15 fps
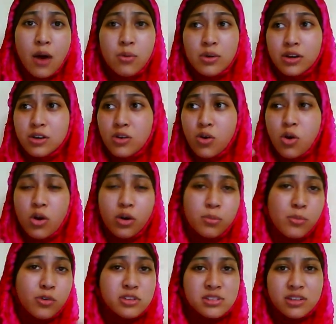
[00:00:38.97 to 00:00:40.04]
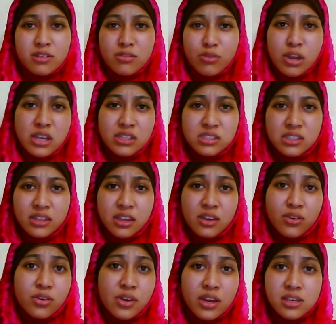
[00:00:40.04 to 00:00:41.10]
Our hormones are raging
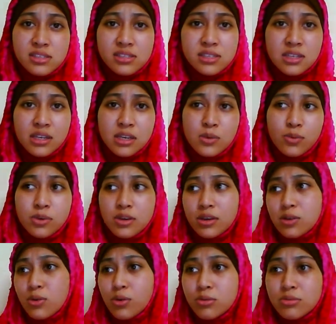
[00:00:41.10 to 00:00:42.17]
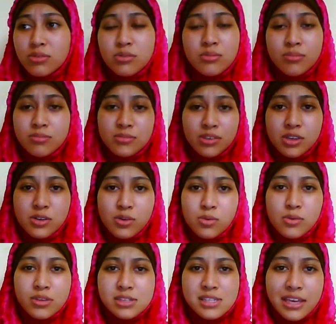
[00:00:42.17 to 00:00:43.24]
like crazy. We go through, you
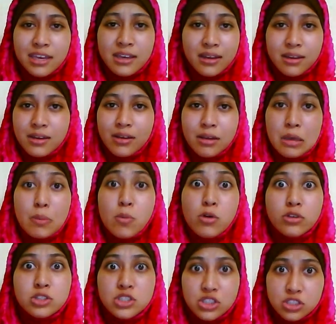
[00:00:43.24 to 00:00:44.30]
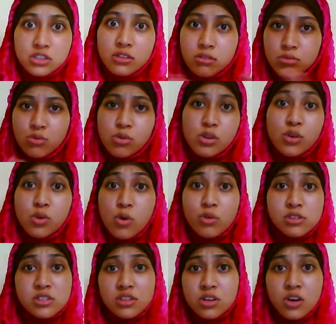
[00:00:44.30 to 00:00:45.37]
know, it's like a emotional roller
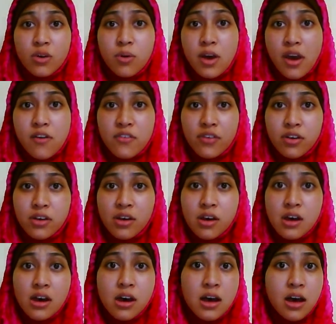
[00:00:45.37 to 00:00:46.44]
coaster or whatever.